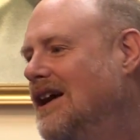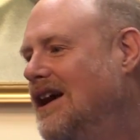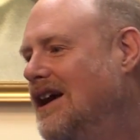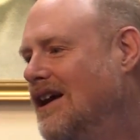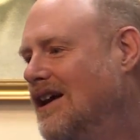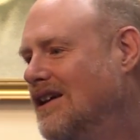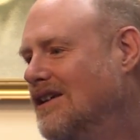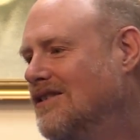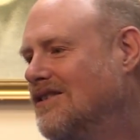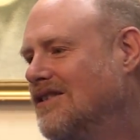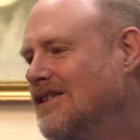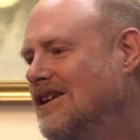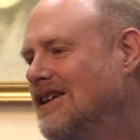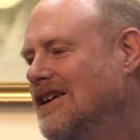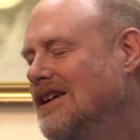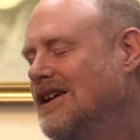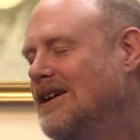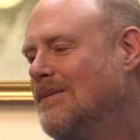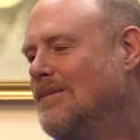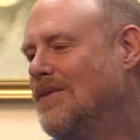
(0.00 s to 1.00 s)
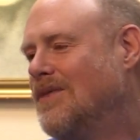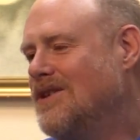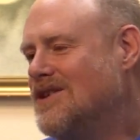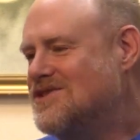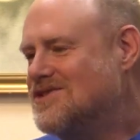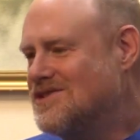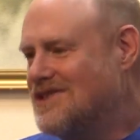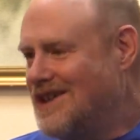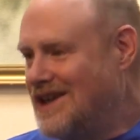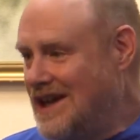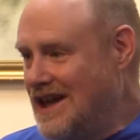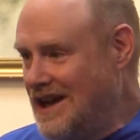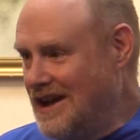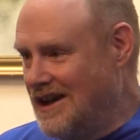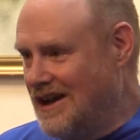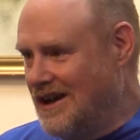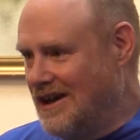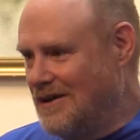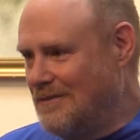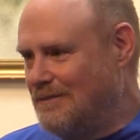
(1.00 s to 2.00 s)
And this
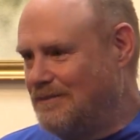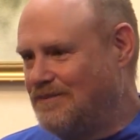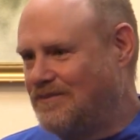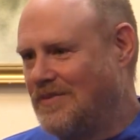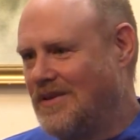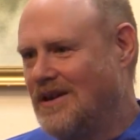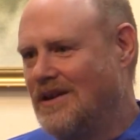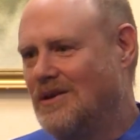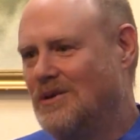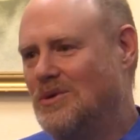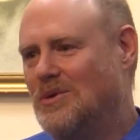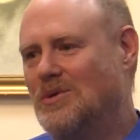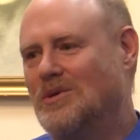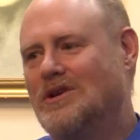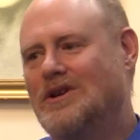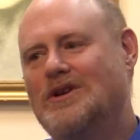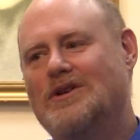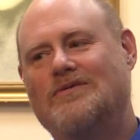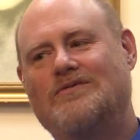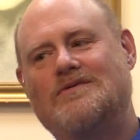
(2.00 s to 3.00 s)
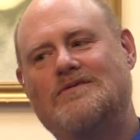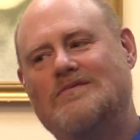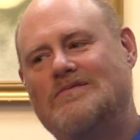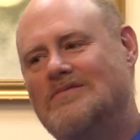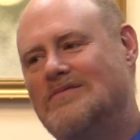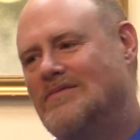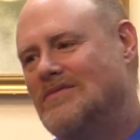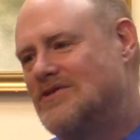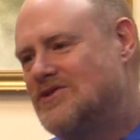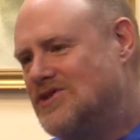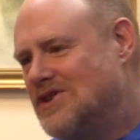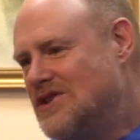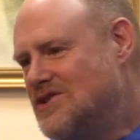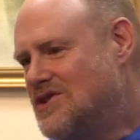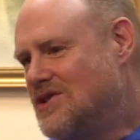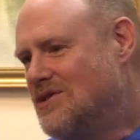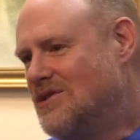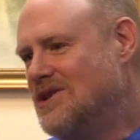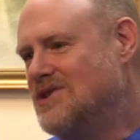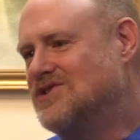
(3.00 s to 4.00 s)
king, who lived
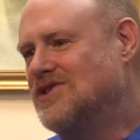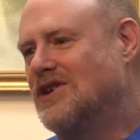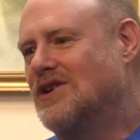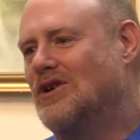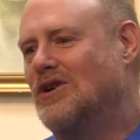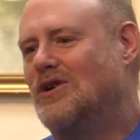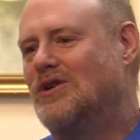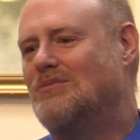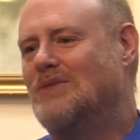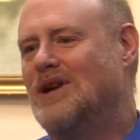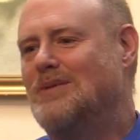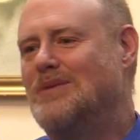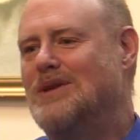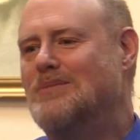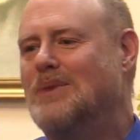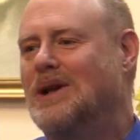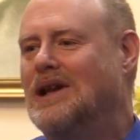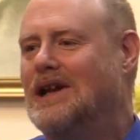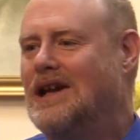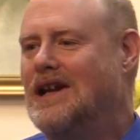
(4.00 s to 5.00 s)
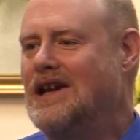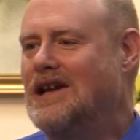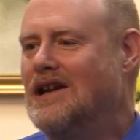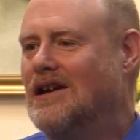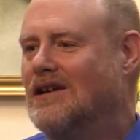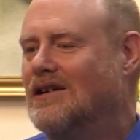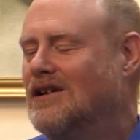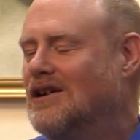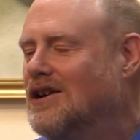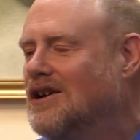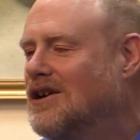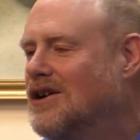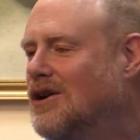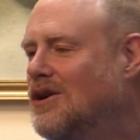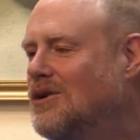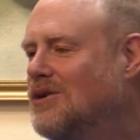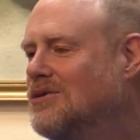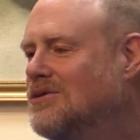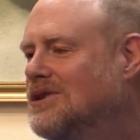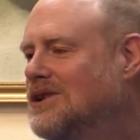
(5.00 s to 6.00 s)
centuries ago, maybe millennia
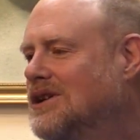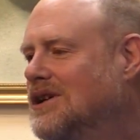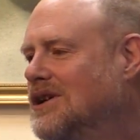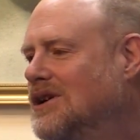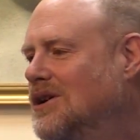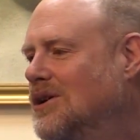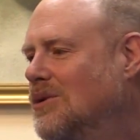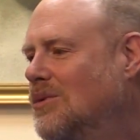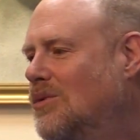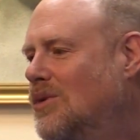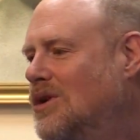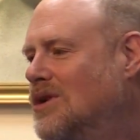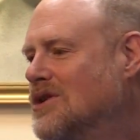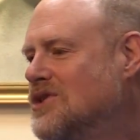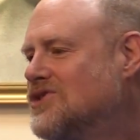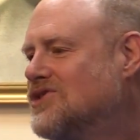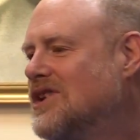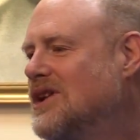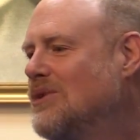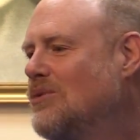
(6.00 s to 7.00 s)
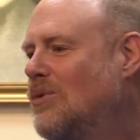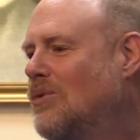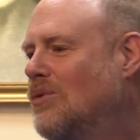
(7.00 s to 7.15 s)
ago, was